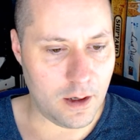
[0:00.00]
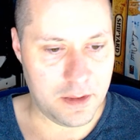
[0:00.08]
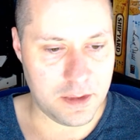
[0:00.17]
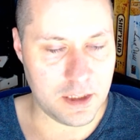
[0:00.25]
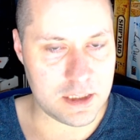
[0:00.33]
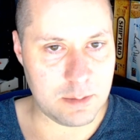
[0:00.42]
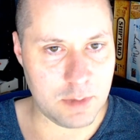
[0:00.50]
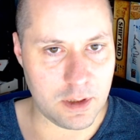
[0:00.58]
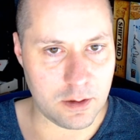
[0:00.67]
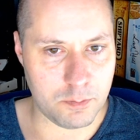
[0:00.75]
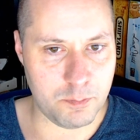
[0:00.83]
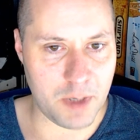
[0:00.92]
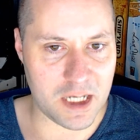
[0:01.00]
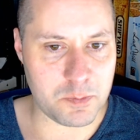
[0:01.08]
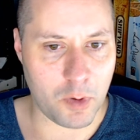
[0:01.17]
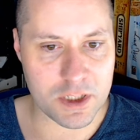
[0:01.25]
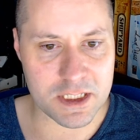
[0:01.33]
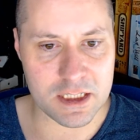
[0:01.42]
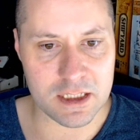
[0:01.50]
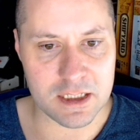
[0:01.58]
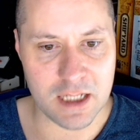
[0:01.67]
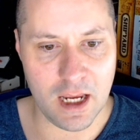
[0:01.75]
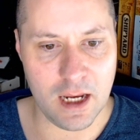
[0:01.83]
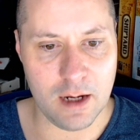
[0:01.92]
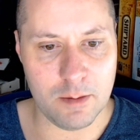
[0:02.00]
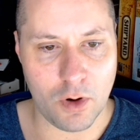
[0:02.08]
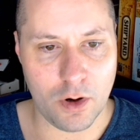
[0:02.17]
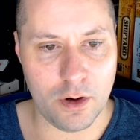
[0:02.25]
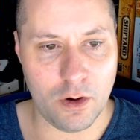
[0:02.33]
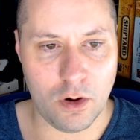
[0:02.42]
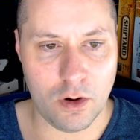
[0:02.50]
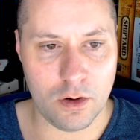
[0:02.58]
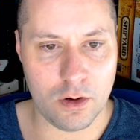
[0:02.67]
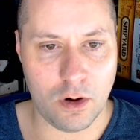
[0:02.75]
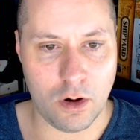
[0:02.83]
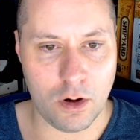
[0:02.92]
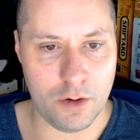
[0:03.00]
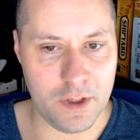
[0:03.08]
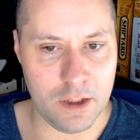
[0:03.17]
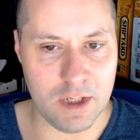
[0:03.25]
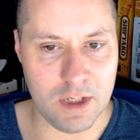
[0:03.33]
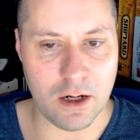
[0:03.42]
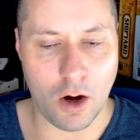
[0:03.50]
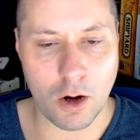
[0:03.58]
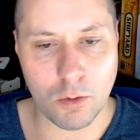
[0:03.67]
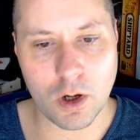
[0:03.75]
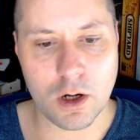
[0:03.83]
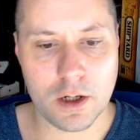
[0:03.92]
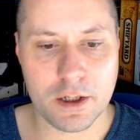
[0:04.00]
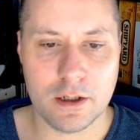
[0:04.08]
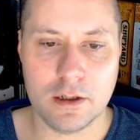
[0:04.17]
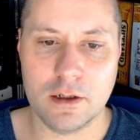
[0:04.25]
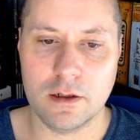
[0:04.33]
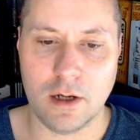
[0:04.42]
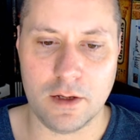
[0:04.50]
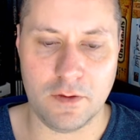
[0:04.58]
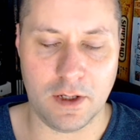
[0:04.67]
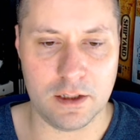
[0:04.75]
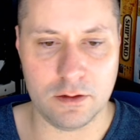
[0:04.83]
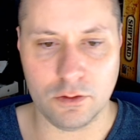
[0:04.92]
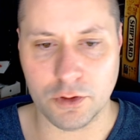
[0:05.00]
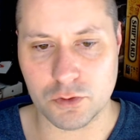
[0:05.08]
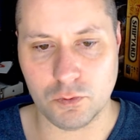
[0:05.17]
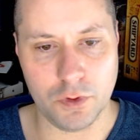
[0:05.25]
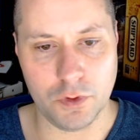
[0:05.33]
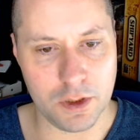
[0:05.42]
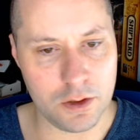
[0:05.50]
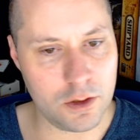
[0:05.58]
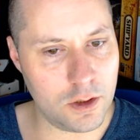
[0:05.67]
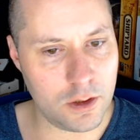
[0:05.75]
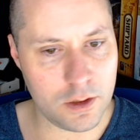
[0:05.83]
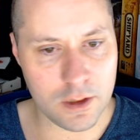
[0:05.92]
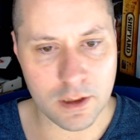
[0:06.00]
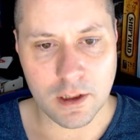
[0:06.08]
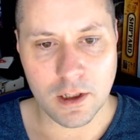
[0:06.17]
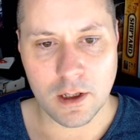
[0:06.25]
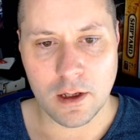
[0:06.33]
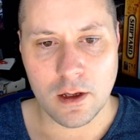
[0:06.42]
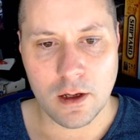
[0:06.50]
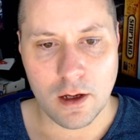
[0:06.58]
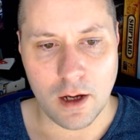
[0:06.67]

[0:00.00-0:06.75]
think some of the best parts of this game are the unique artwork. I think it looks really good. I